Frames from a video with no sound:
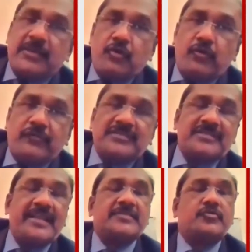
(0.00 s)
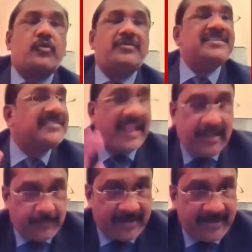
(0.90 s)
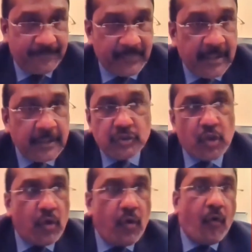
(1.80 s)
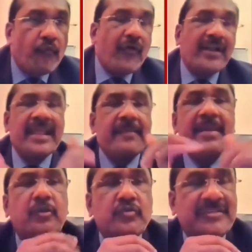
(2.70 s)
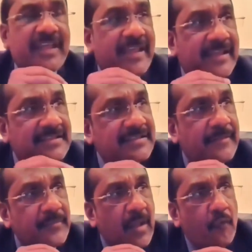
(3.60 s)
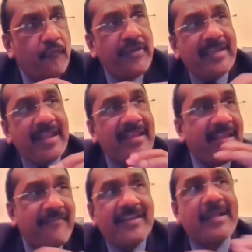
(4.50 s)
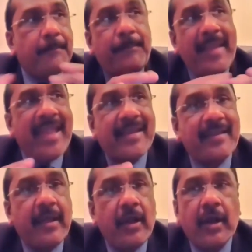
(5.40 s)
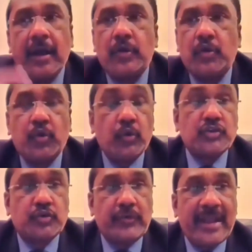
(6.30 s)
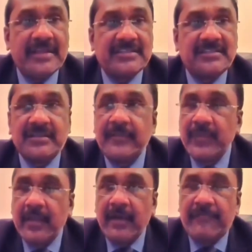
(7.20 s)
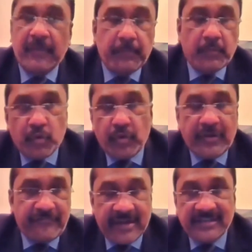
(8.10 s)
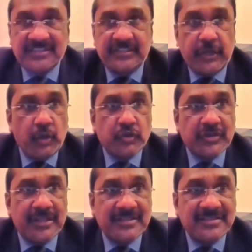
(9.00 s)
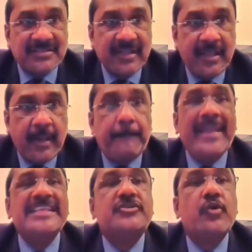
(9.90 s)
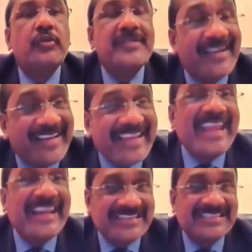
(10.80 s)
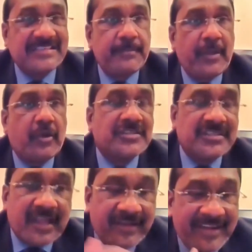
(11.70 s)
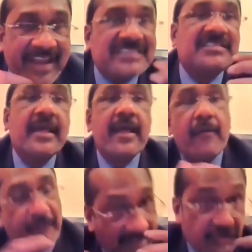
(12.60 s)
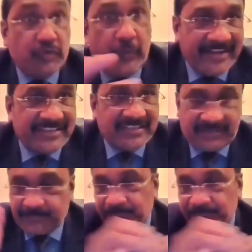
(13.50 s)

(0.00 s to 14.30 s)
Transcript: university has got this caliber. So what I mean to say is, we can never compare two students from two different institutions based on the grades, because the grades fluctuates.